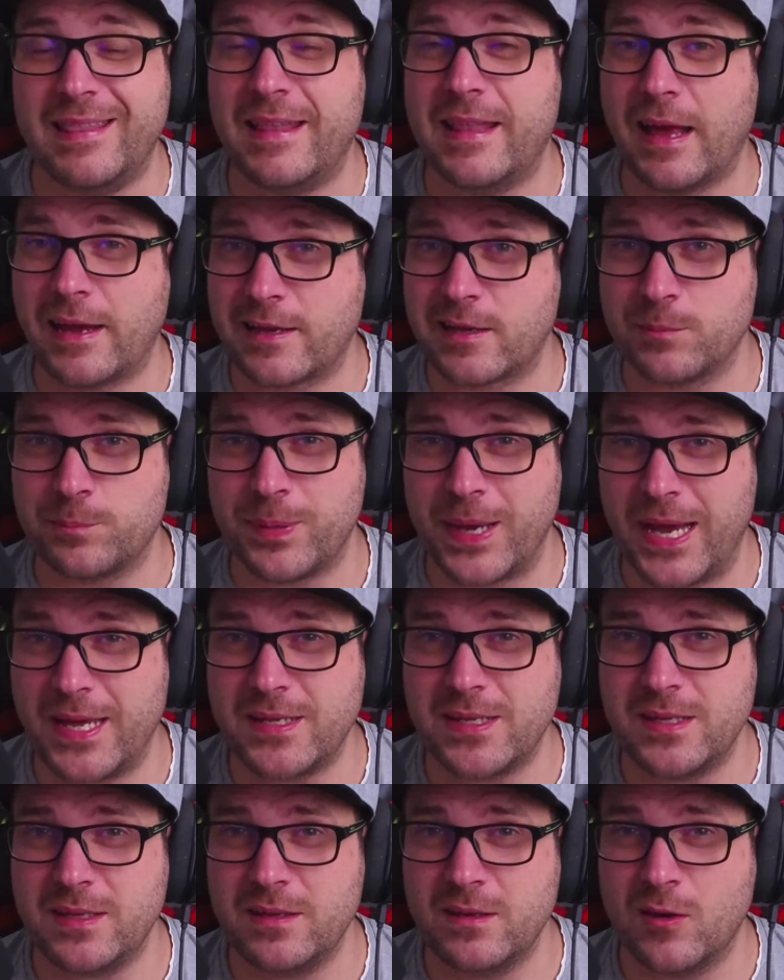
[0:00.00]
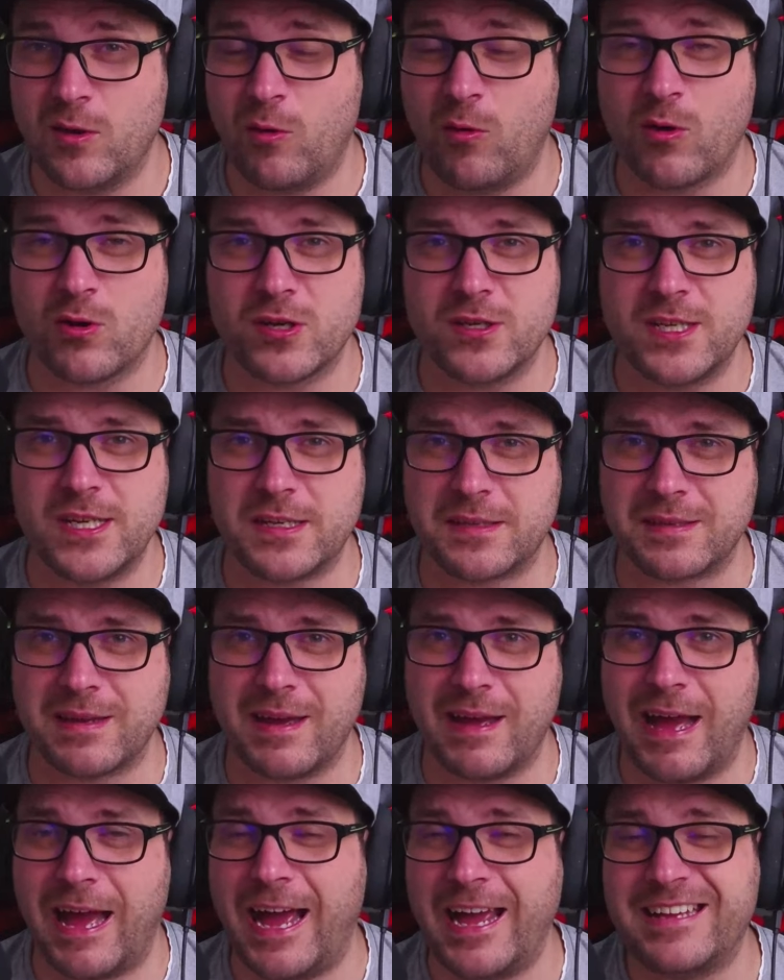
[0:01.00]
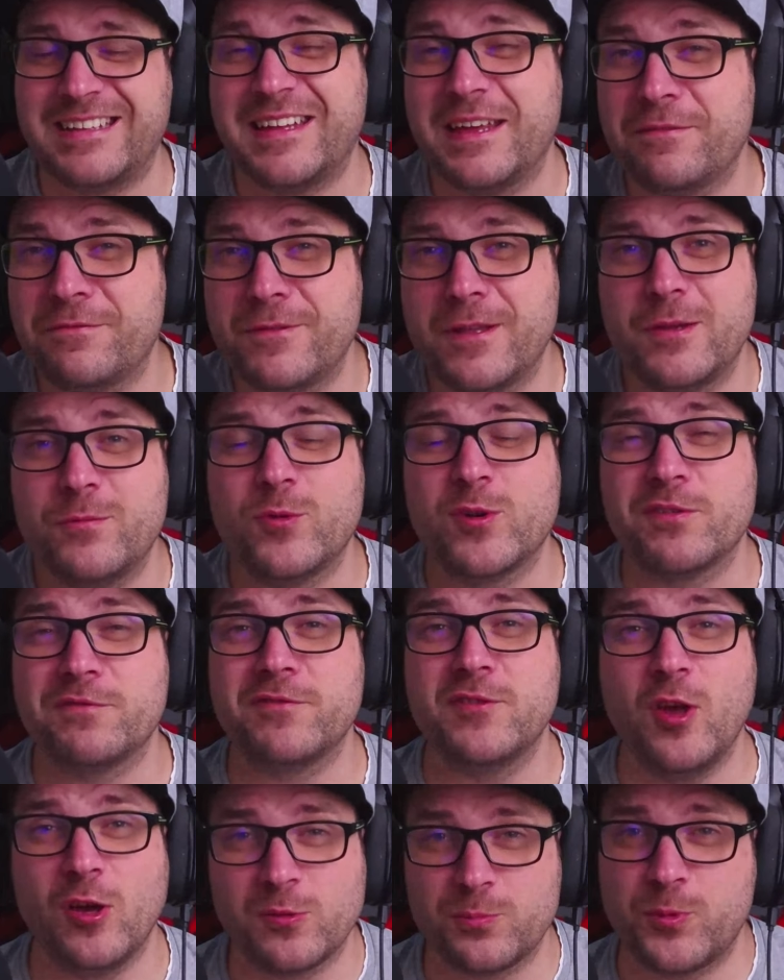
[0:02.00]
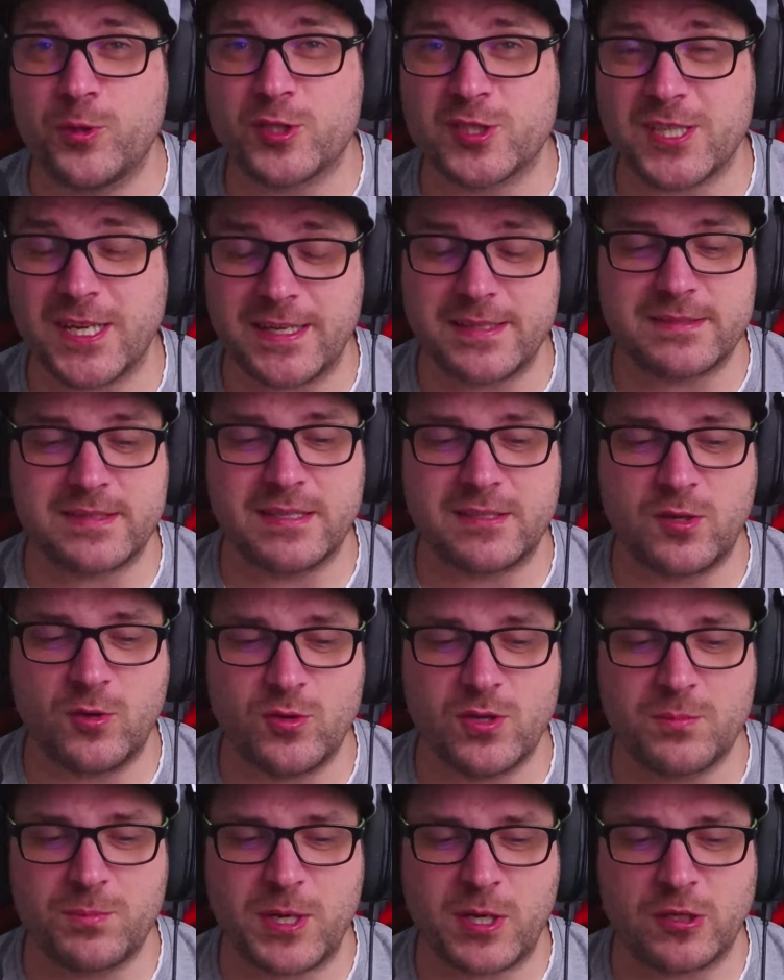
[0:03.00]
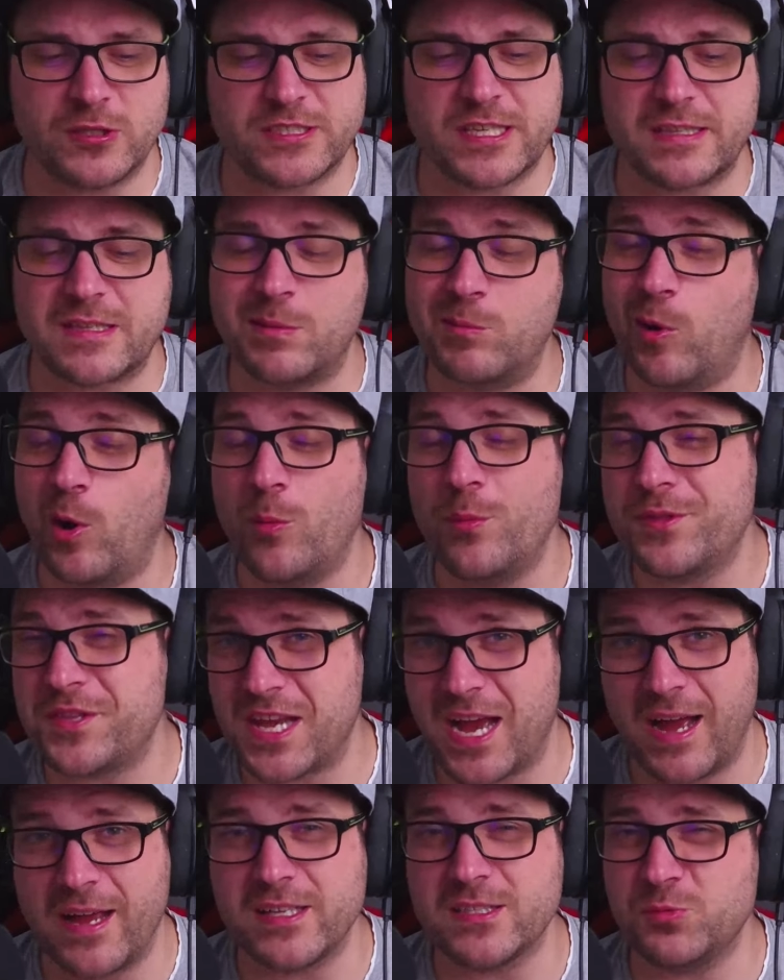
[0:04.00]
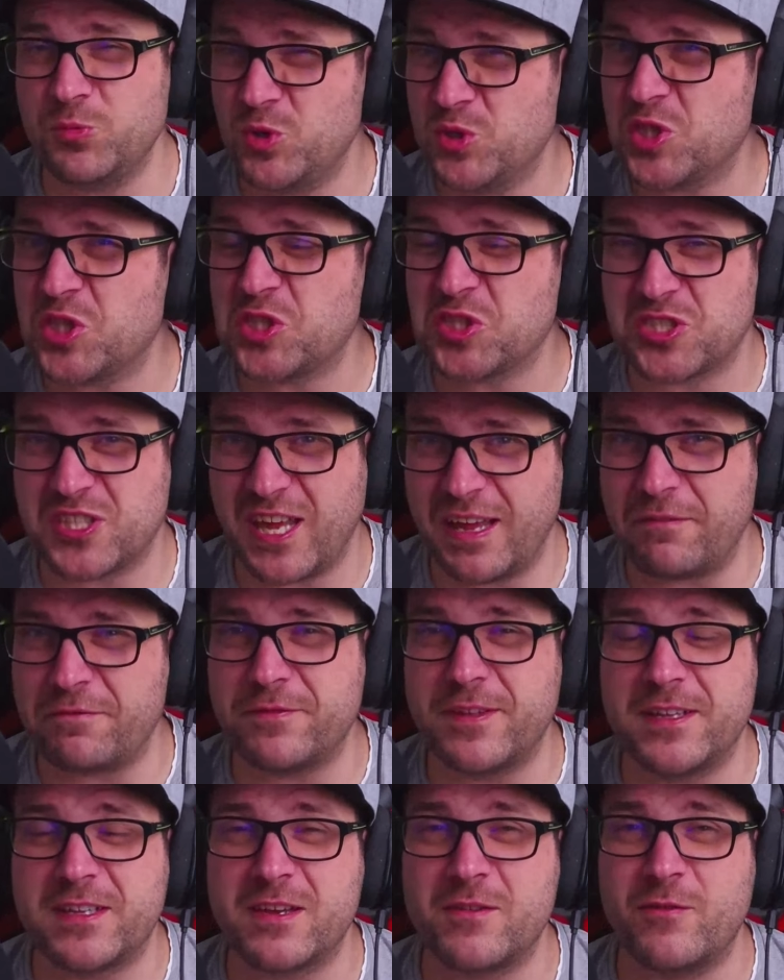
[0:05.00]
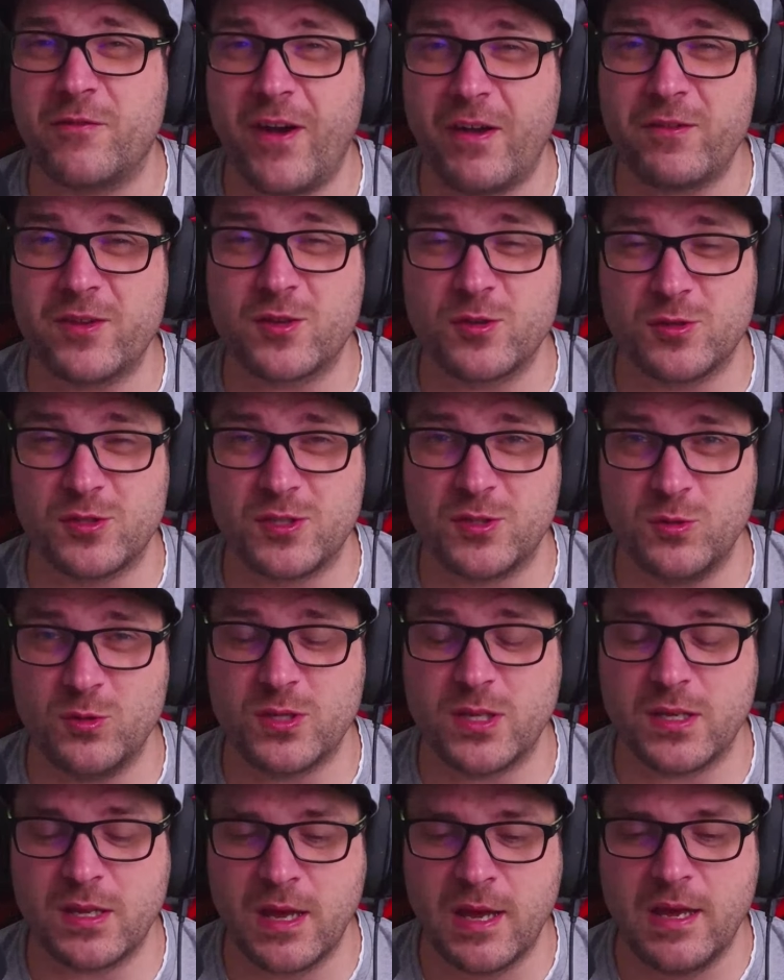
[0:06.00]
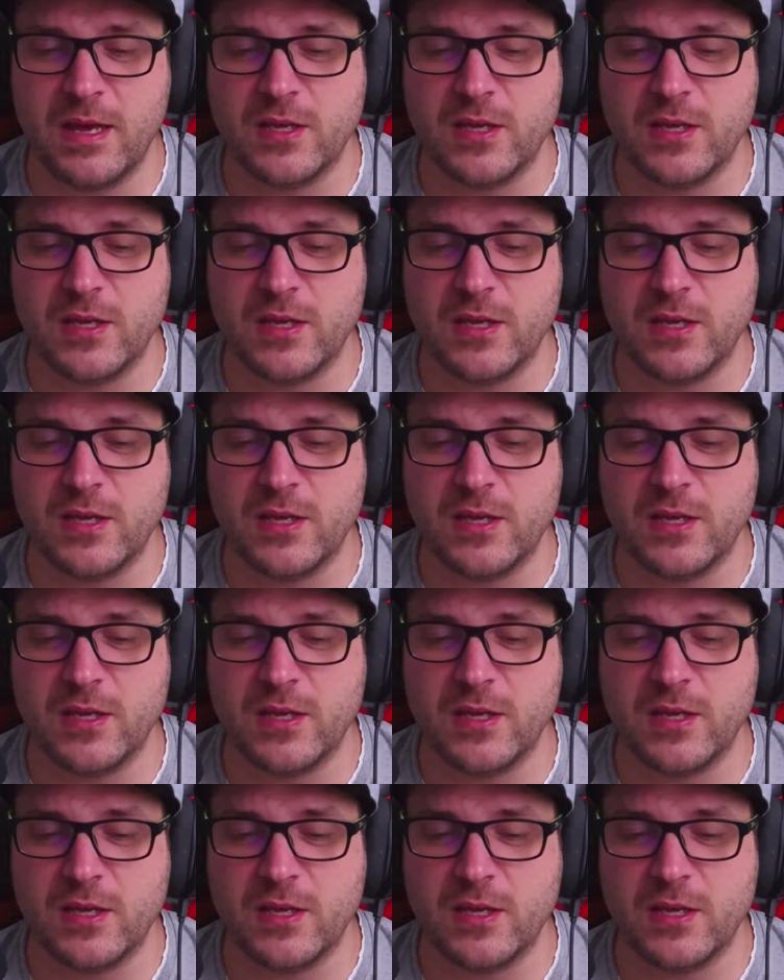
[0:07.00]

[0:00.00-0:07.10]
like a Penny or Nita, I definitely would have not purchased that unit because at the moment the Ice Wizard is definitely a very good unit.